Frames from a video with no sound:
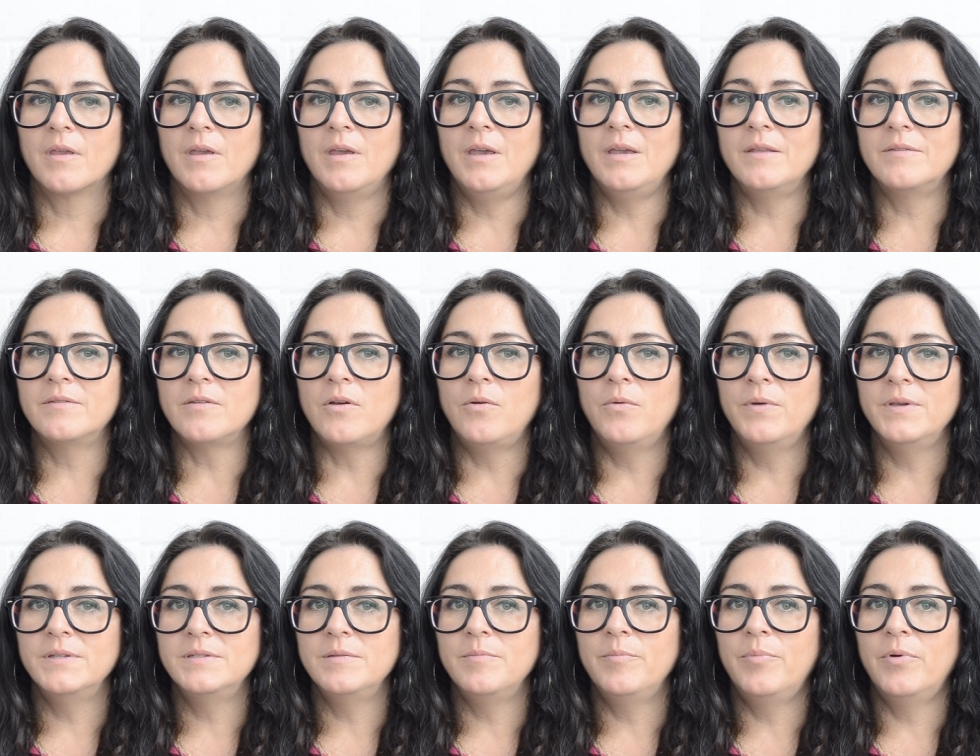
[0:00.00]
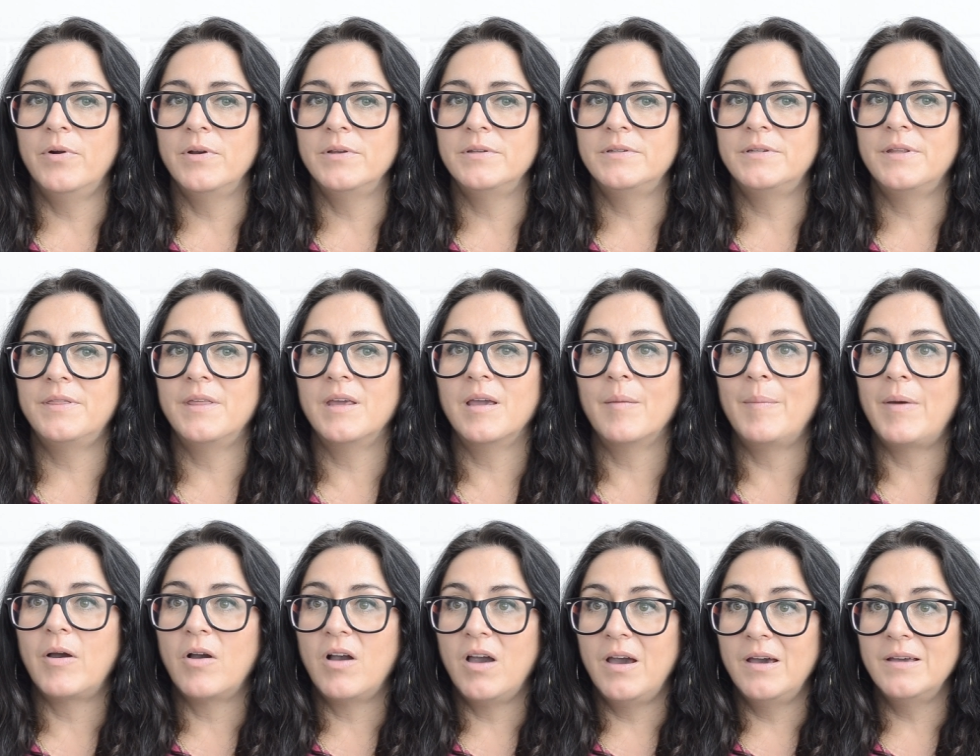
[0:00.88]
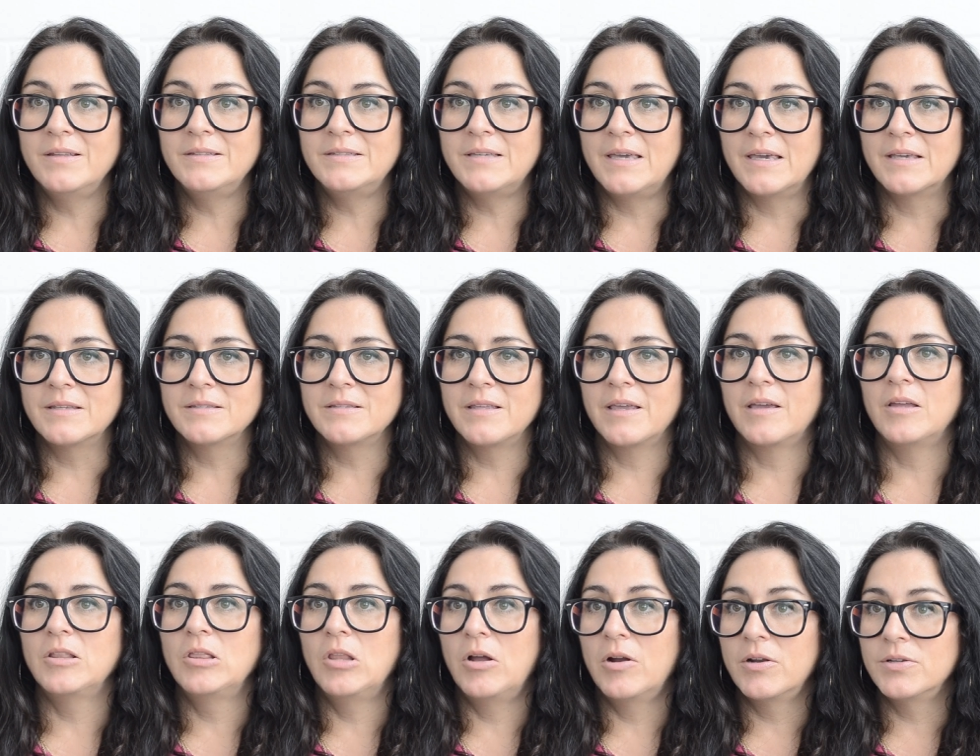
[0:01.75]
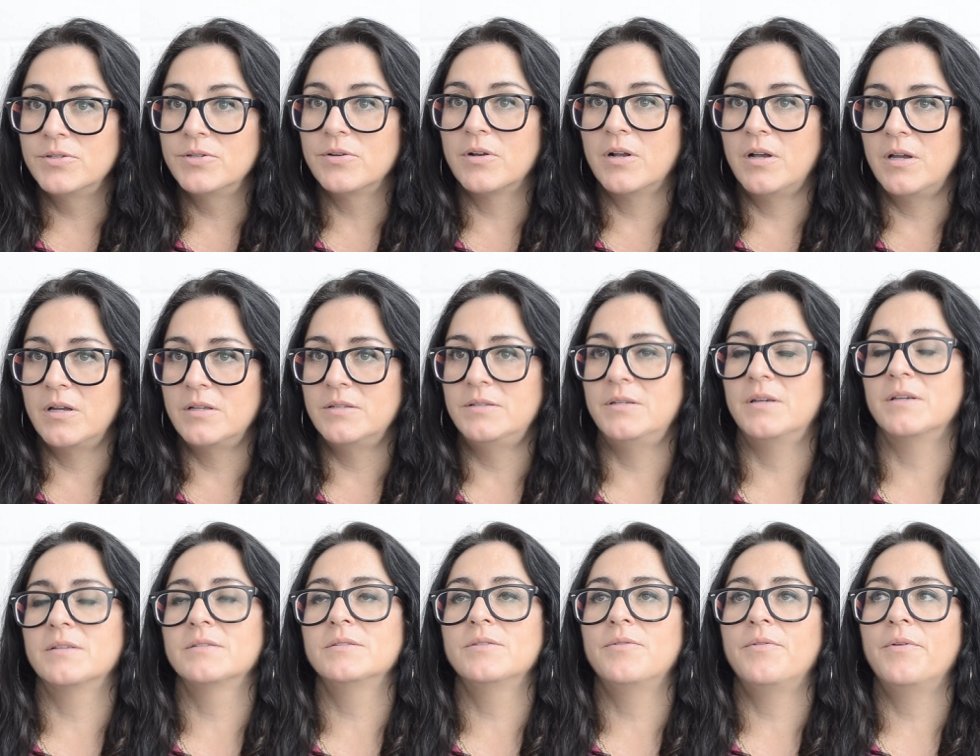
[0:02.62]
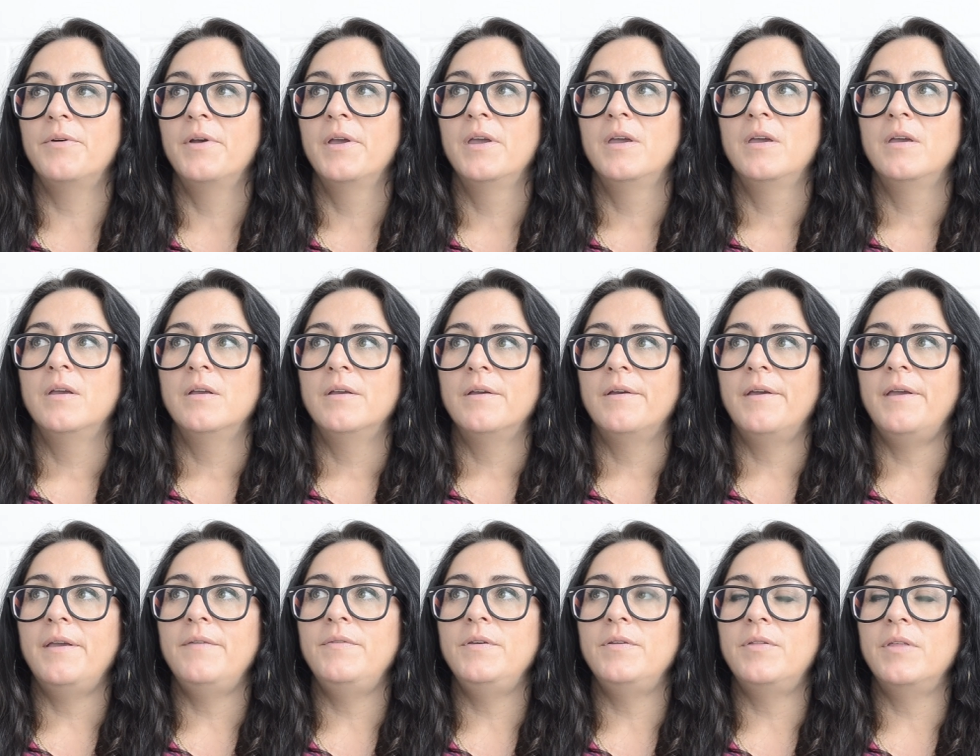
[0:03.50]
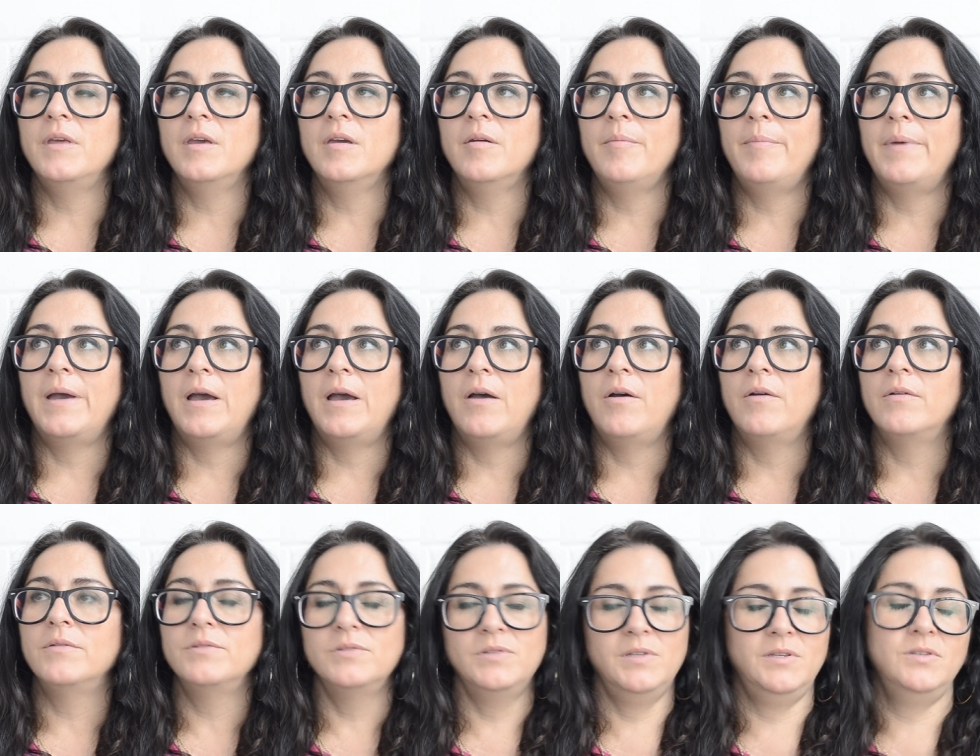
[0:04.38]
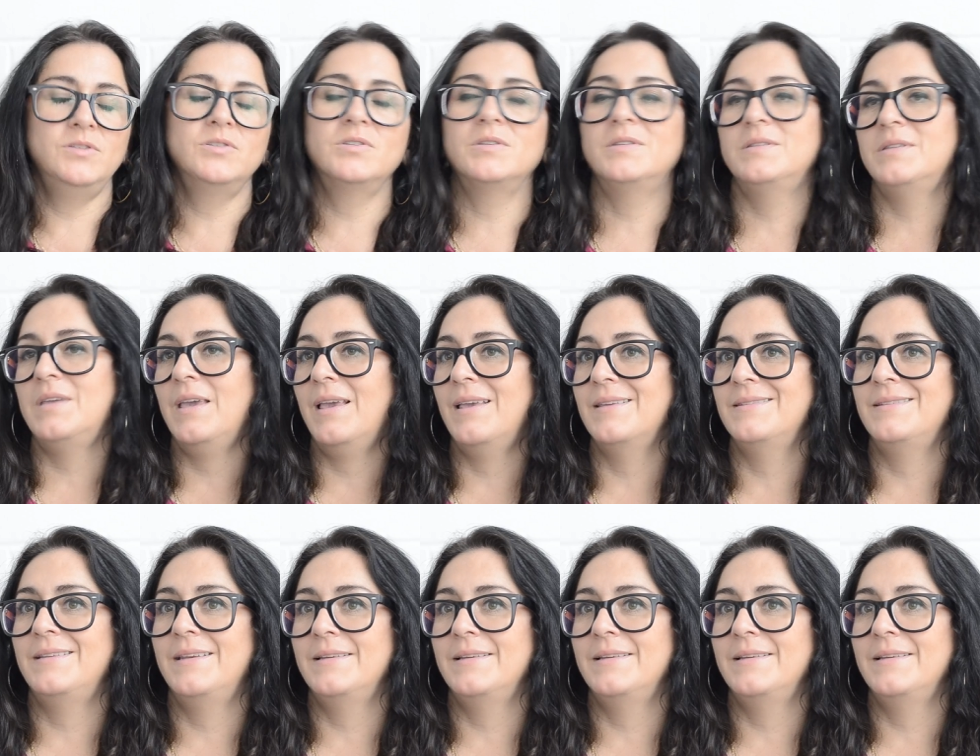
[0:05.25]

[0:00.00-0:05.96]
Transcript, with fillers: it's always important to think about context, like a larger context. So if you think about, let's just take as an